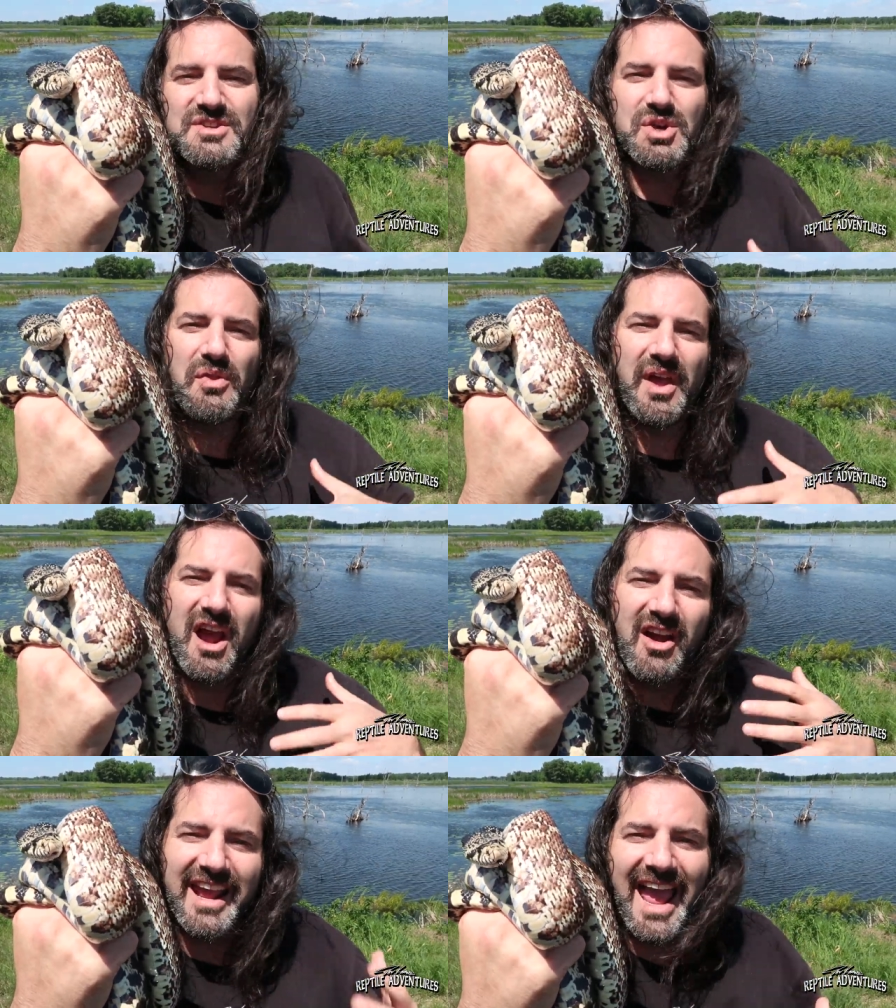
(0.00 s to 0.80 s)
So they
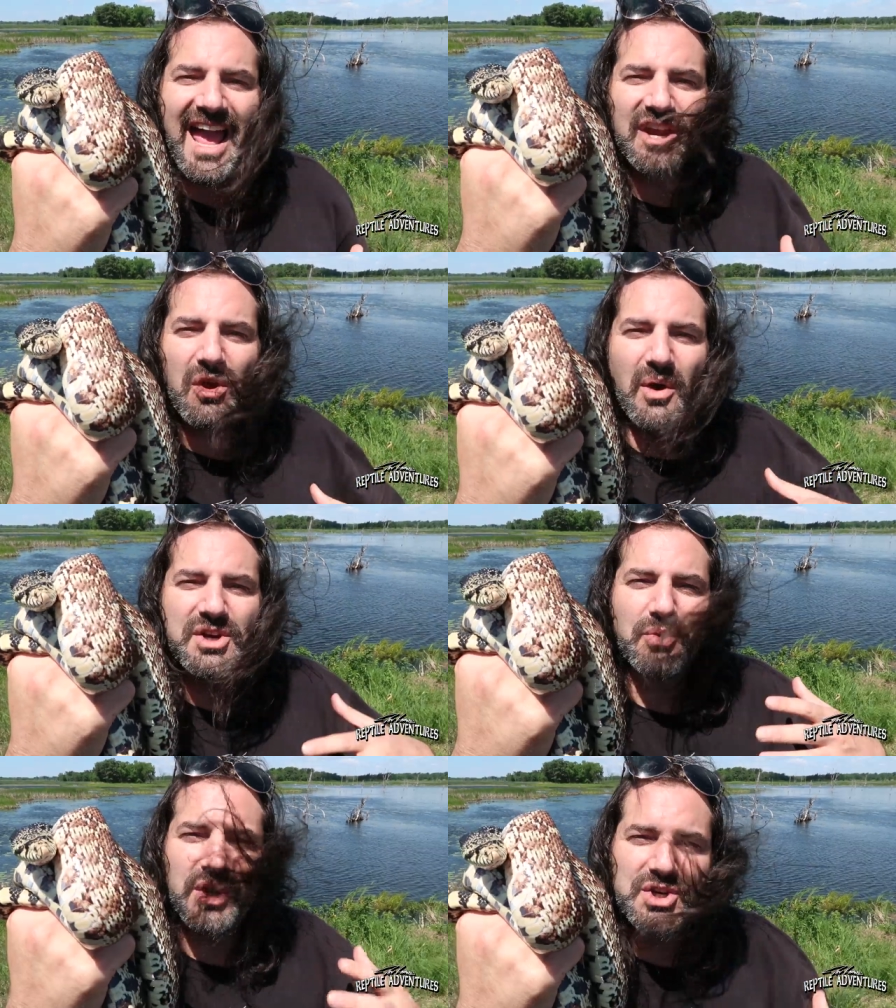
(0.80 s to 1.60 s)
are again
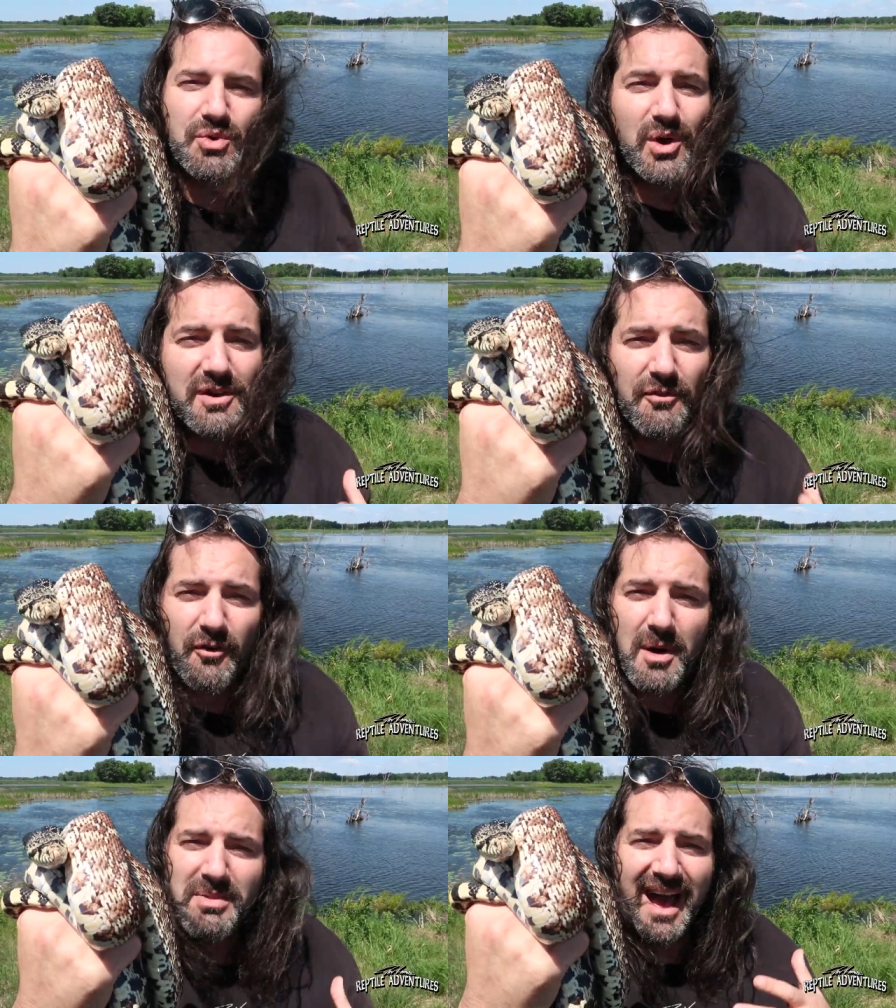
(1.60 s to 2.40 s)
going to retreat
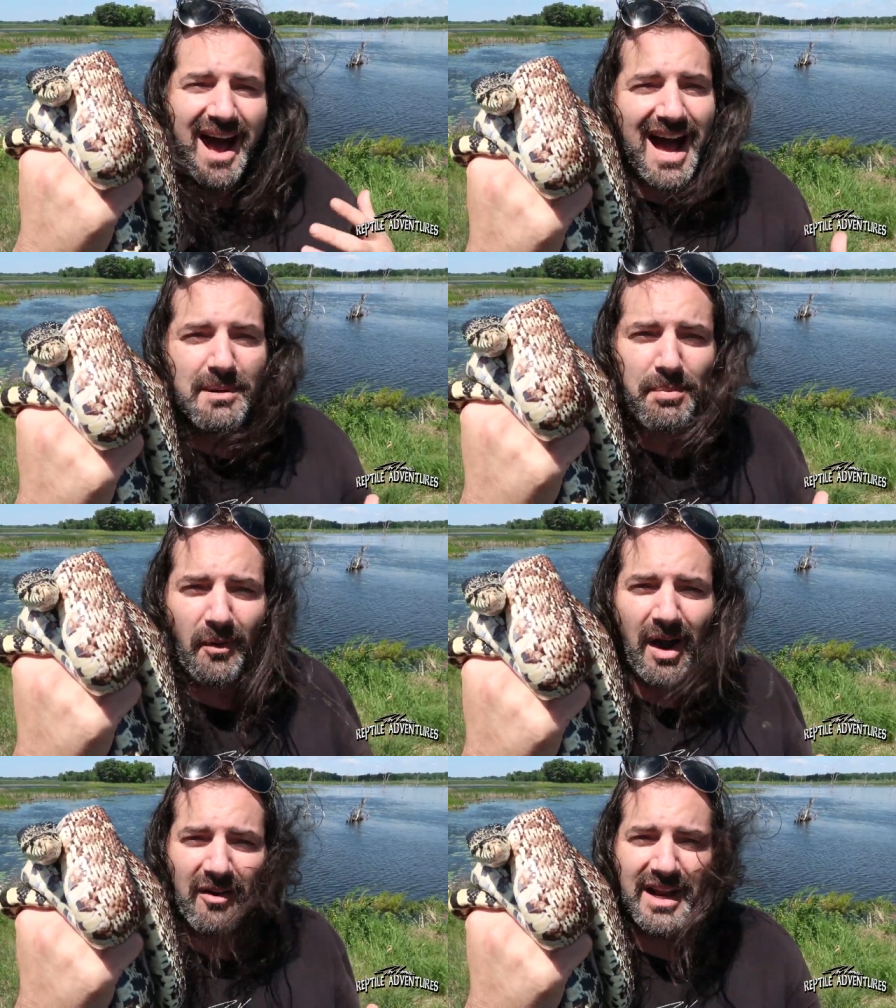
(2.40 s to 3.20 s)
from the hot
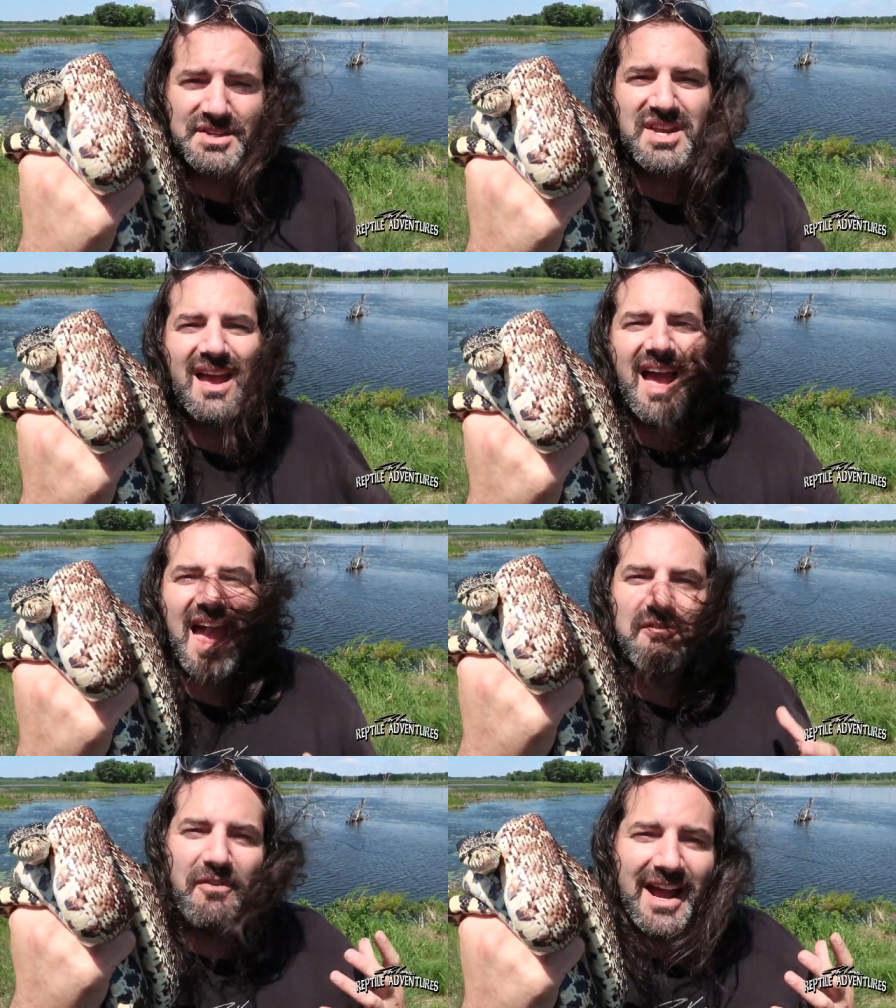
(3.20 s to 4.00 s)
prairies
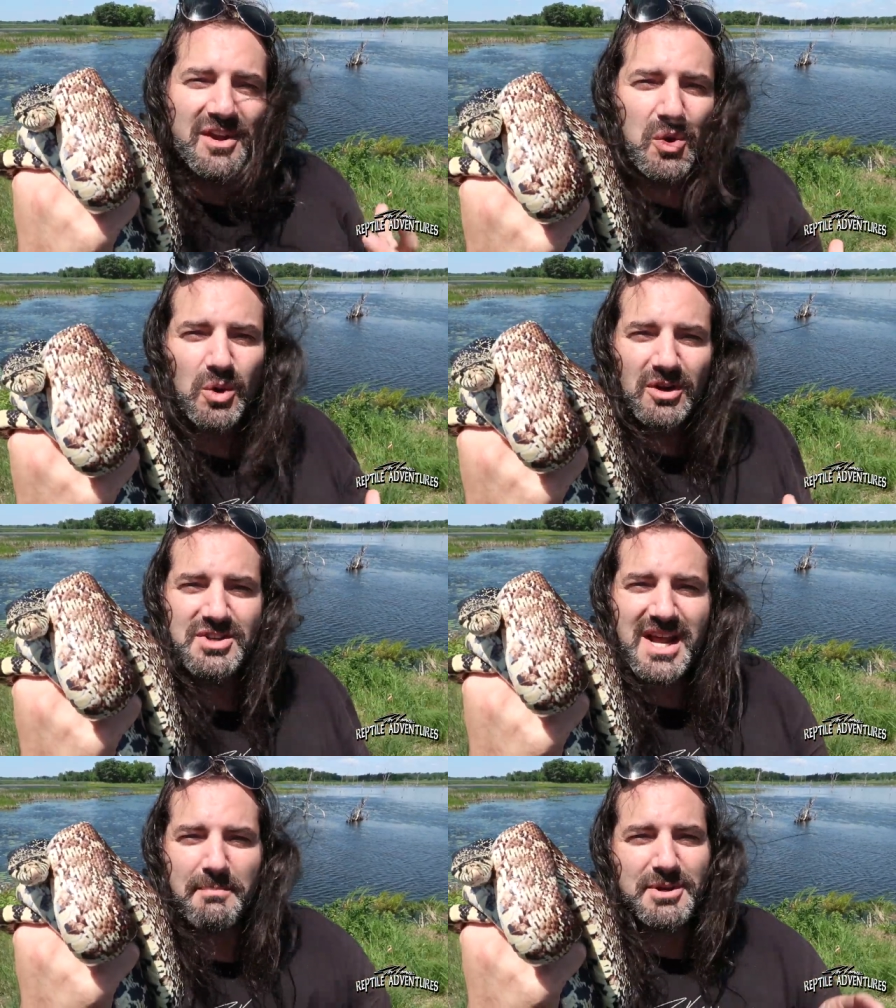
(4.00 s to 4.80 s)
and find cooler
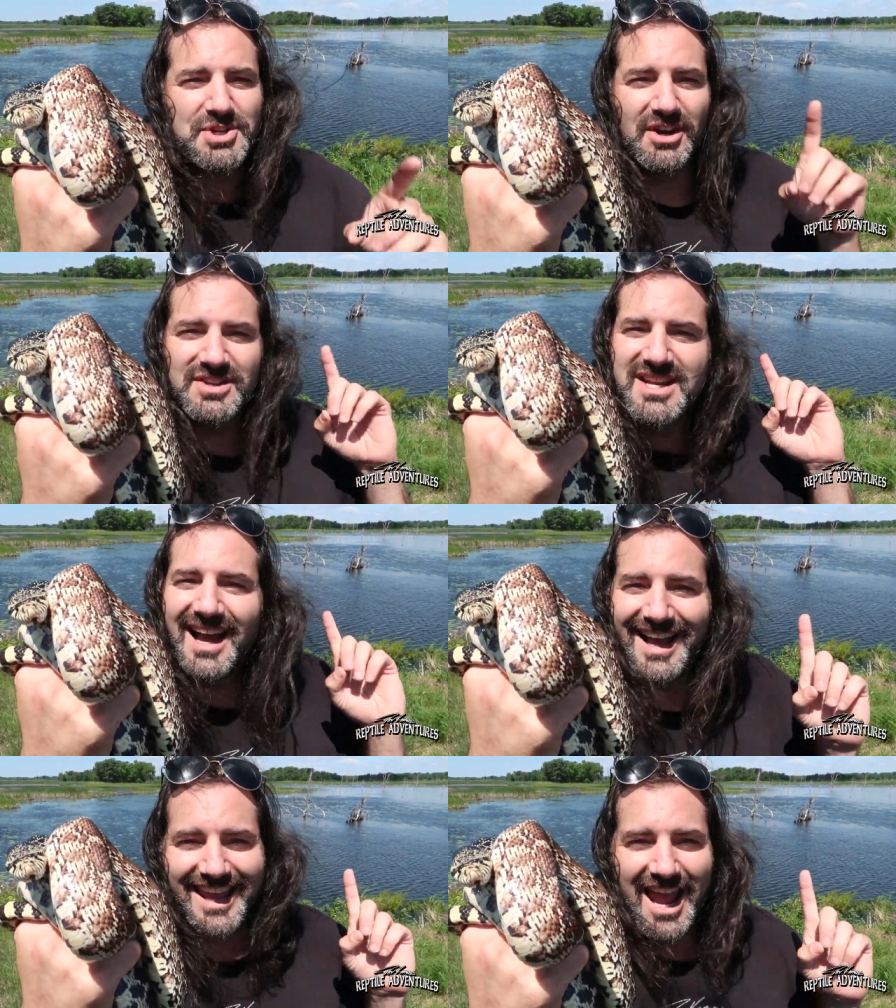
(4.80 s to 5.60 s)
temperatures
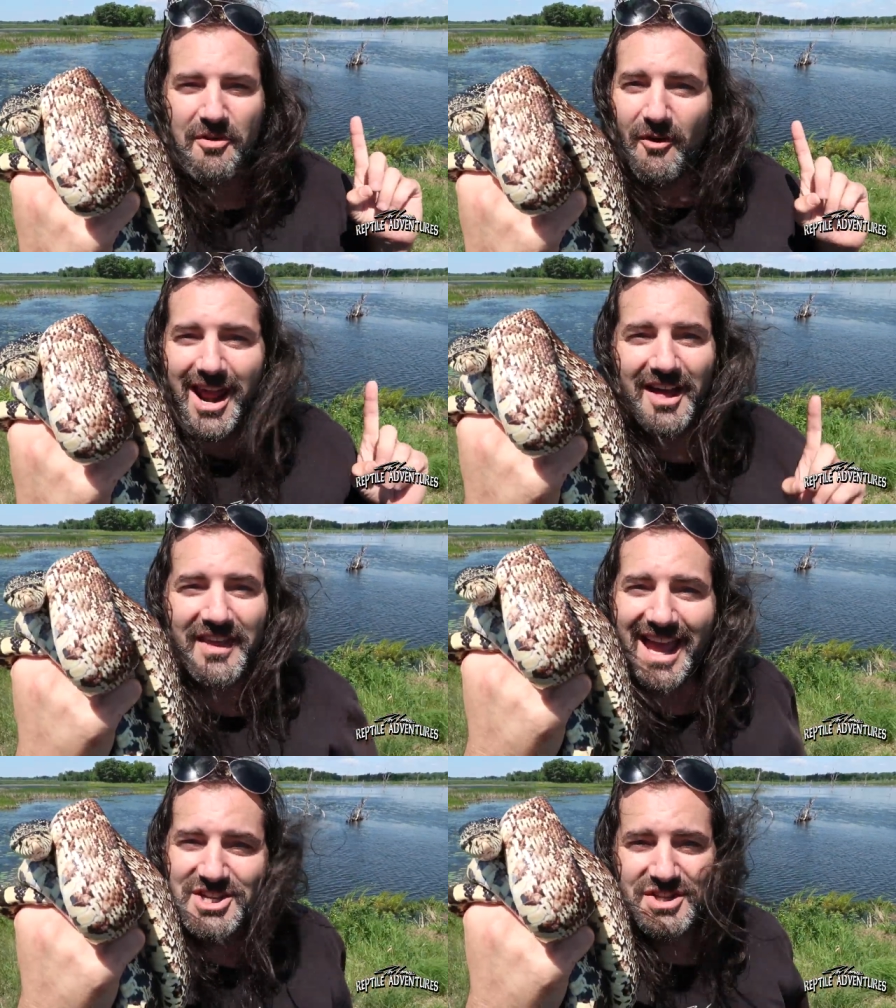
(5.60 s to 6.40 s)
again right on
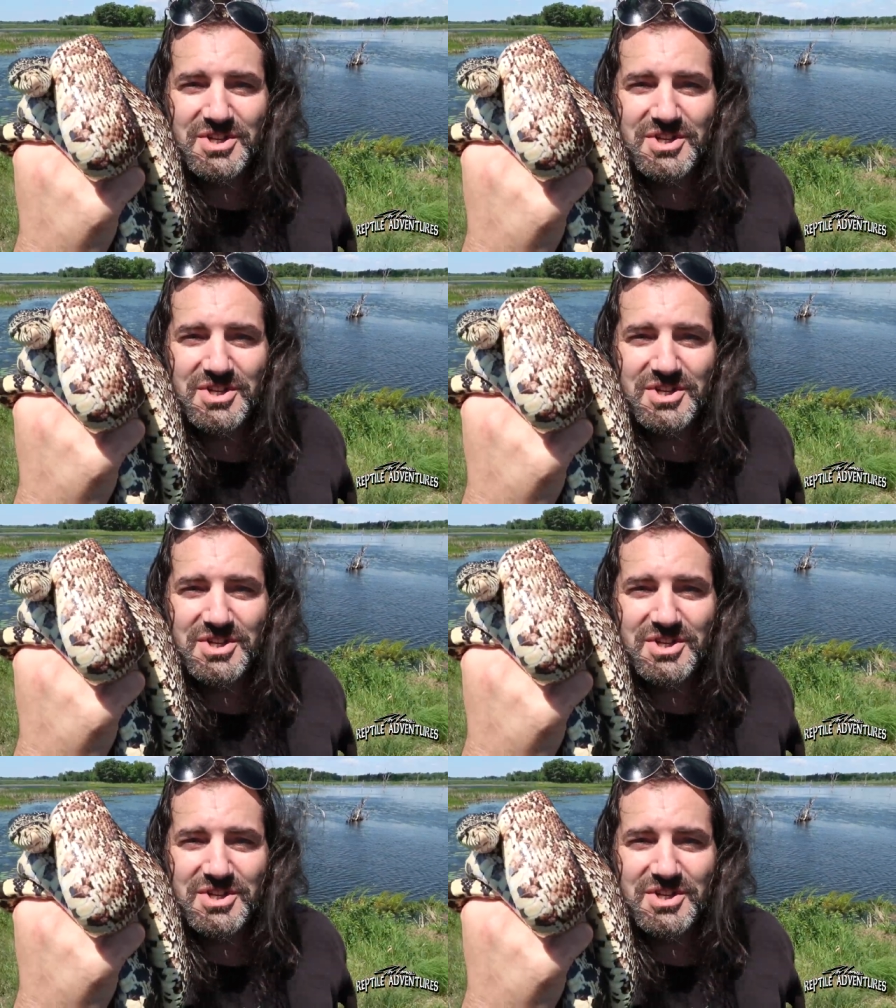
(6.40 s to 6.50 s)
the edge of